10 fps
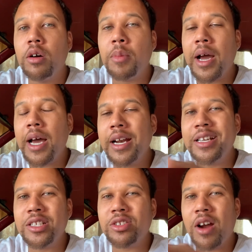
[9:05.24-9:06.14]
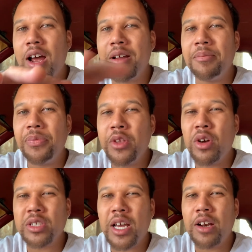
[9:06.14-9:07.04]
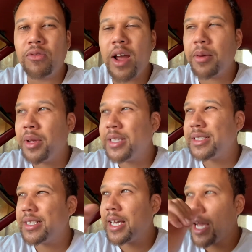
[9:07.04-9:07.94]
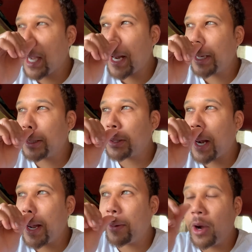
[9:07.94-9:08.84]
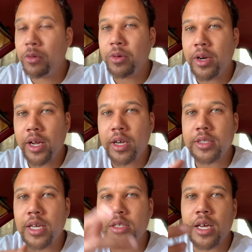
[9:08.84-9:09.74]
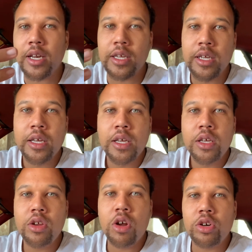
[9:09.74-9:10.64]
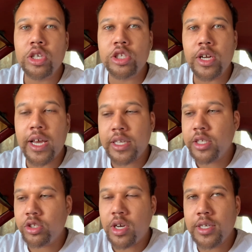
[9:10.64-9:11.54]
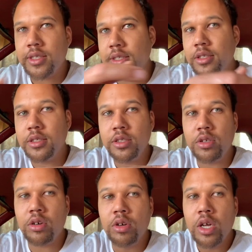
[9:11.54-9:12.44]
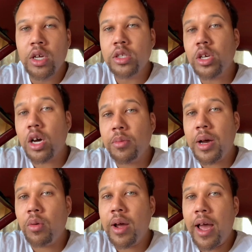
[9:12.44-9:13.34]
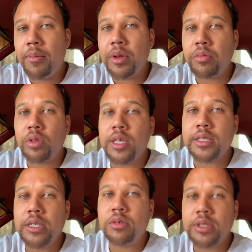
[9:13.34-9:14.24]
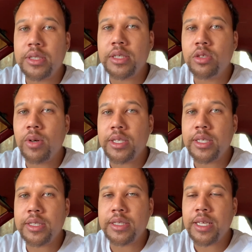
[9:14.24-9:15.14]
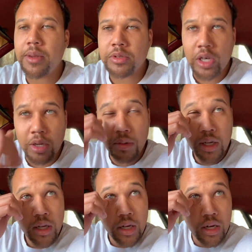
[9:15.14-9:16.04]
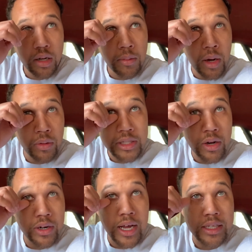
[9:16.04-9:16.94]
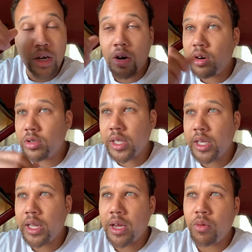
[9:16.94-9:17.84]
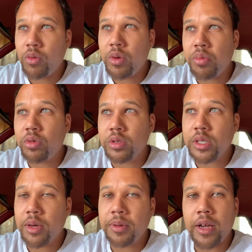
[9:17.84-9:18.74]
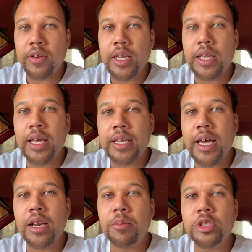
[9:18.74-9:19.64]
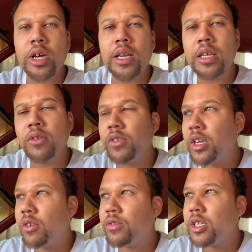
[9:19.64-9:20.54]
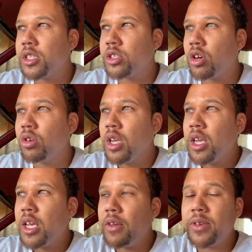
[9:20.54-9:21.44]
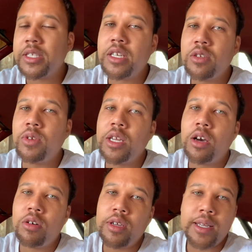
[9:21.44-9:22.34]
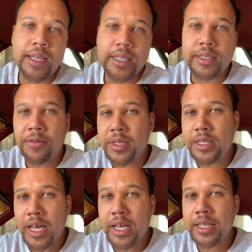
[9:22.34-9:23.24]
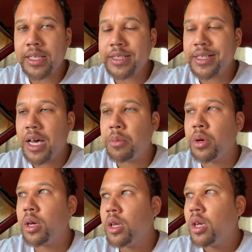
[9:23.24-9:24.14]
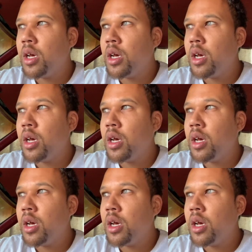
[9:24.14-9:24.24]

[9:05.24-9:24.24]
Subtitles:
I kind of described, you know, it's kind of fragmented. I kind of described why we were there because I was kind of, you know, distracted trying to, you know, talk about what happened plus deal with the situation at the same time. I wish I would have got the whole thing, like when we pulled up and everything like that. And I'm gonna try to get the video footage. So if it's in this video, it is. If it's not, then it's not. But